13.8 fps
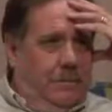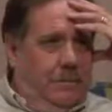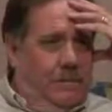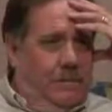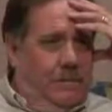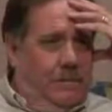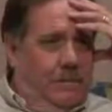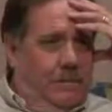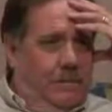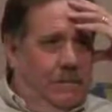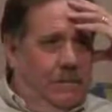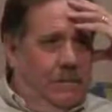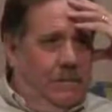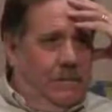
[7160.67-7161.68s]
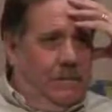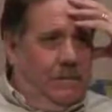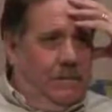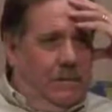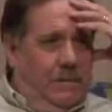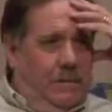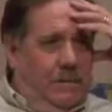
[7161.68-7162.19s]
Were there any efforts
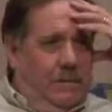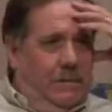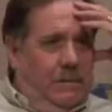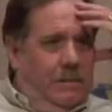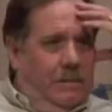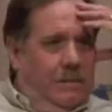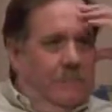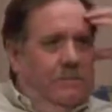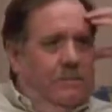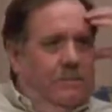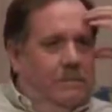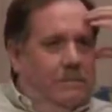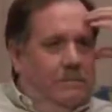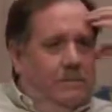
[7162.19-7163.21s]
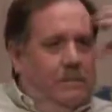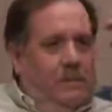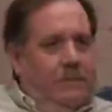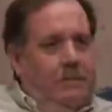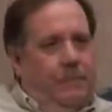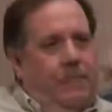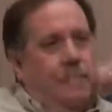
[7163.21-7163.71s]
by the board of
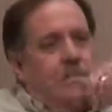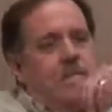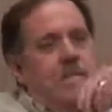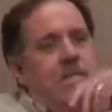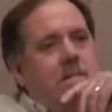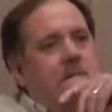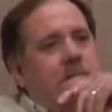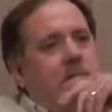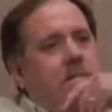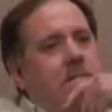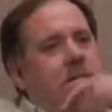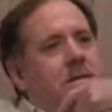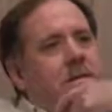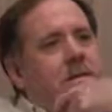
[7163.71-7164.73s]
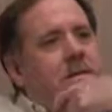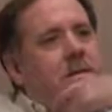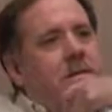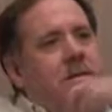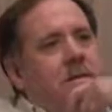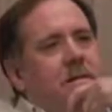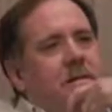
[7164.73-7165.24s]
directors at Eastern
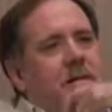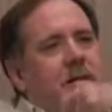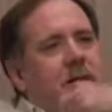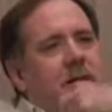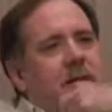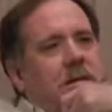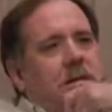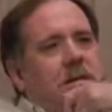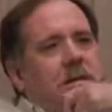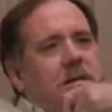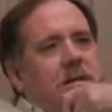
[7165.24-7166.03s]
Airlines to